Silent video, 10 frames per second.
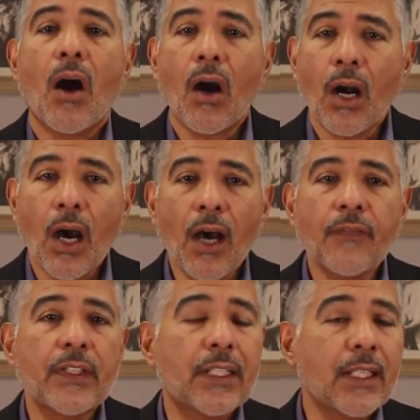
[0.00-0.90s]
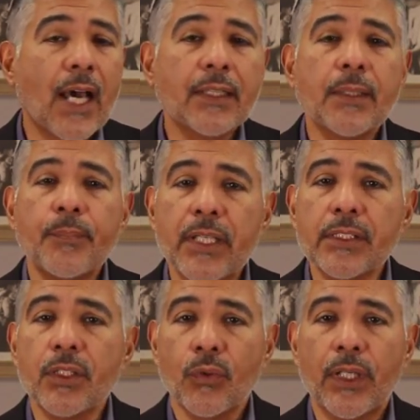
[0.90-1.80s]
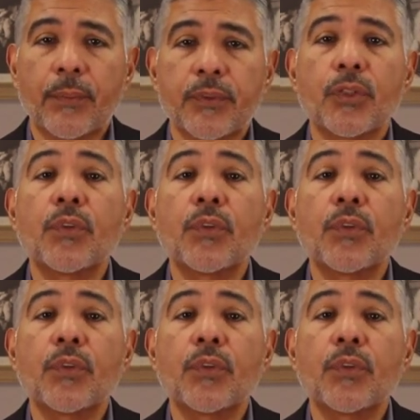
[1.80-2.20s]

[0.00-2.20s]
are often not the best equipped to